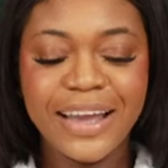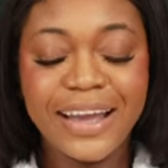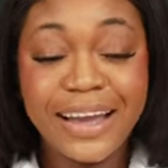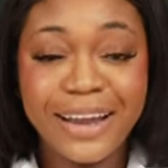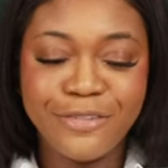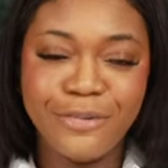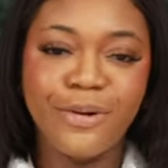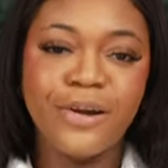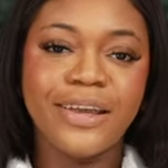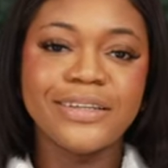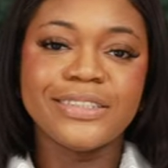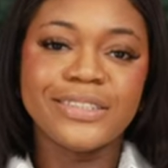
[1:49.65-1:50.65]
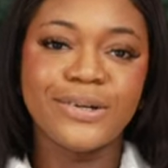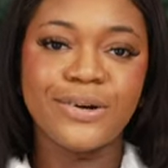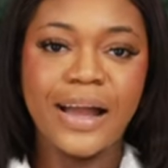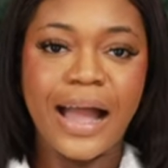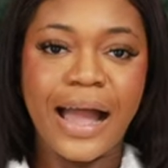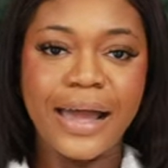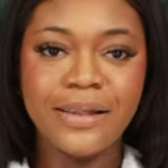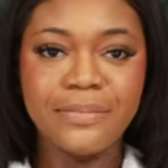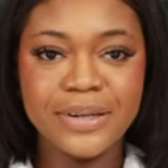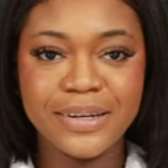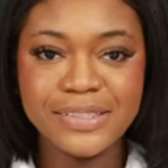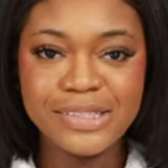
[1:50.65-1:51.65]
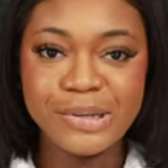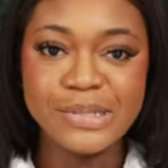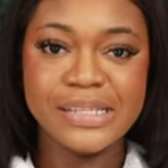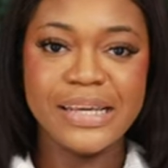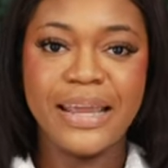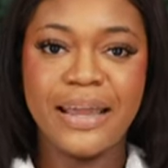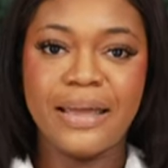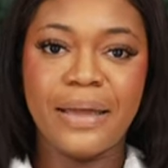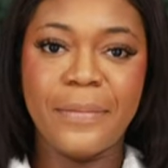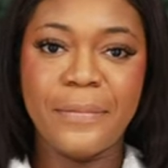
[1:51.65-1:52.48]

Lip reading: Hi, everybody. So, I'll be discussing